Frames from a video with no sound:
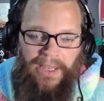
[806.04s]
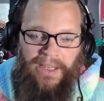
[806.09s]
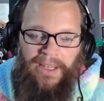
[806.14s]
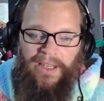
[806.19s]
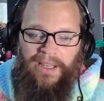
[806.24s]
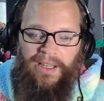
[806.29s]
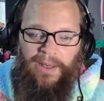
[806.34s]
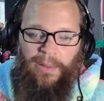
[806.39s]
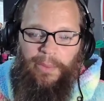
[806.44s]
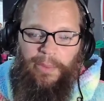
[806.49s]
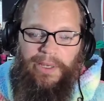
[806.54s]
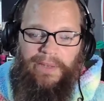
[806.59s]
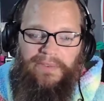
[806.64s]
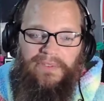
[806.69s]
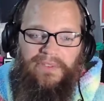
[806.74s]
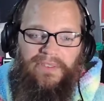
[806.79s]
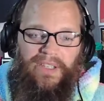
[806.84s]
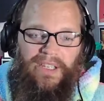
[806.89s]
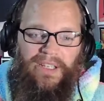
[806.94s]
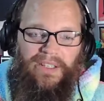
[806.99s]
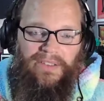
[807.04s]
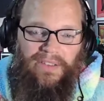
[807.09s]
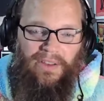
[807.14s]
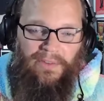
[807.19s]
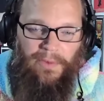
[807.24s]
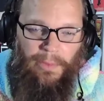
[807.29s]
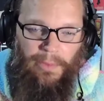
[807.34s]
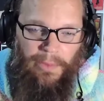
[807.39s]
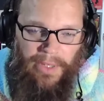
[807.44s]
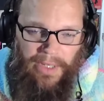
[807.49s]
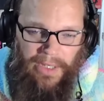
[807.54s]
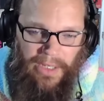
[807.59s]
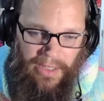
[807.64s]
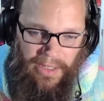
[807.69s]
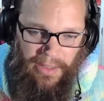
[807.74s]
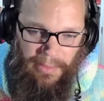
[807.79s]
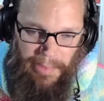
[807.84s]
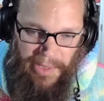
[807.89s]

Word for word: um, we have seen several uh,